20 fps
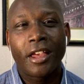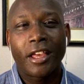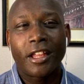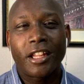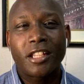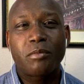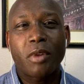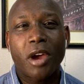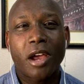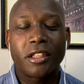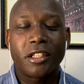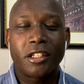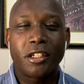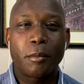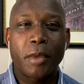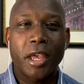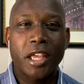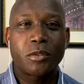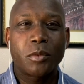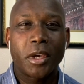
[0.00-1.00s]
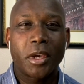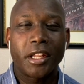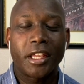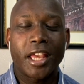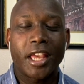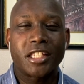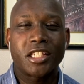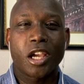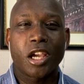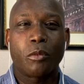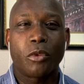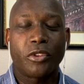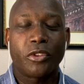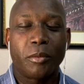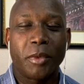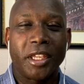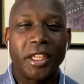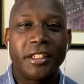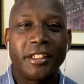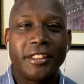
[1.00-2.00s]
That's probably the best way to catch up with
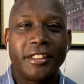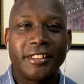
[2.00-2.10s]
me.